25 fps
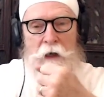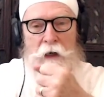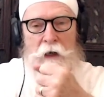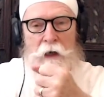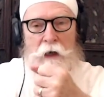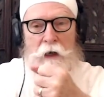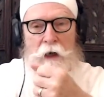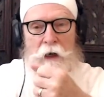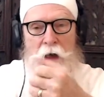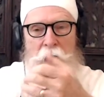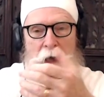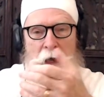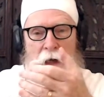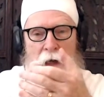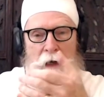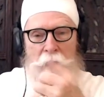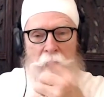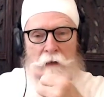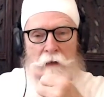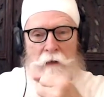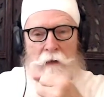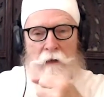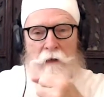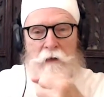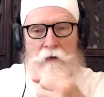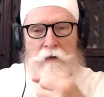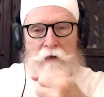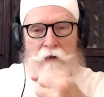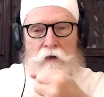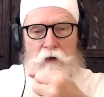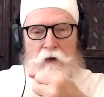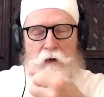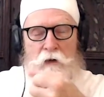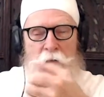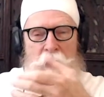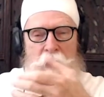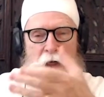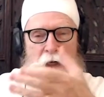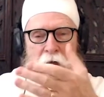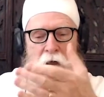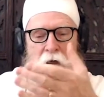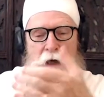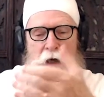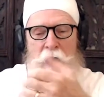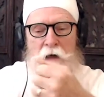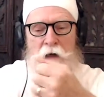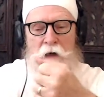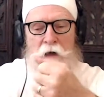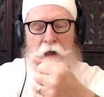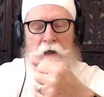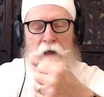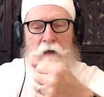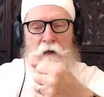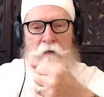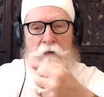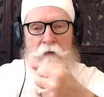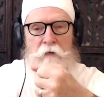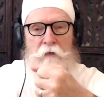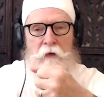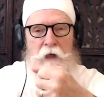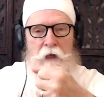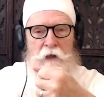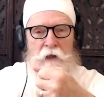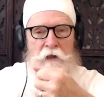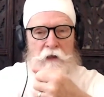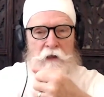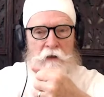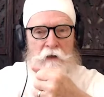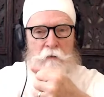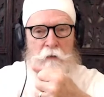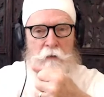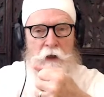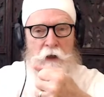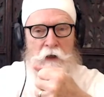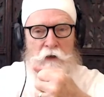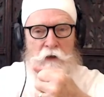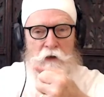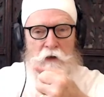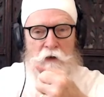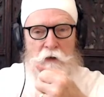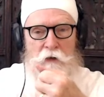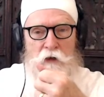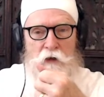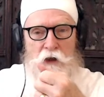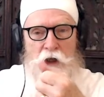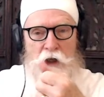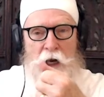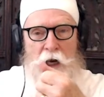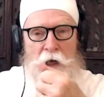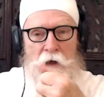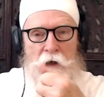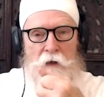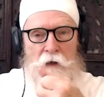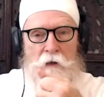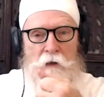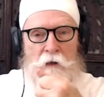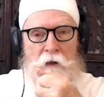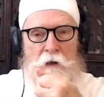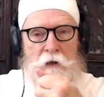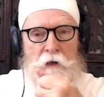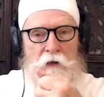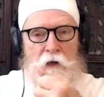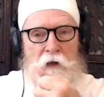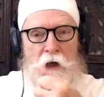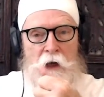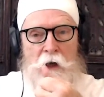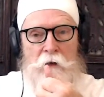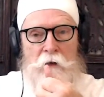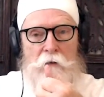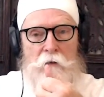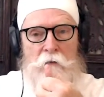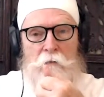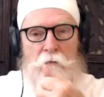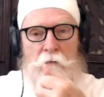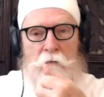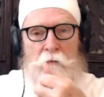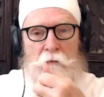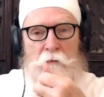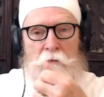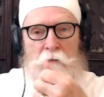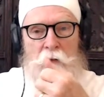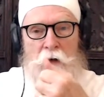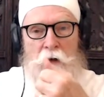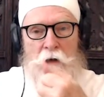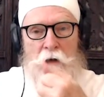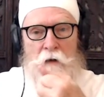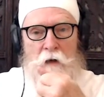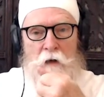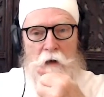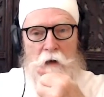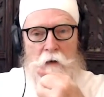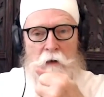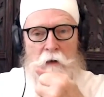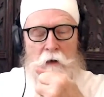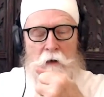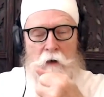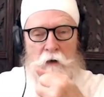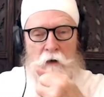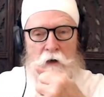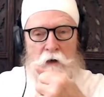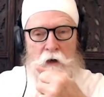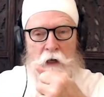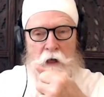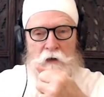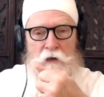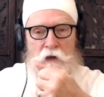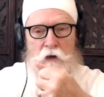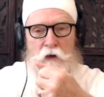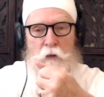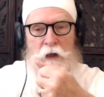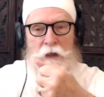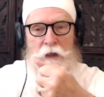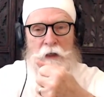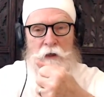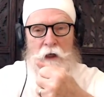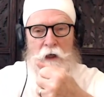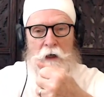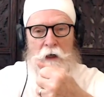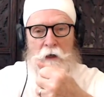And so you make it kind of like a fist, but it's gentle. It's not, you're not squeezing.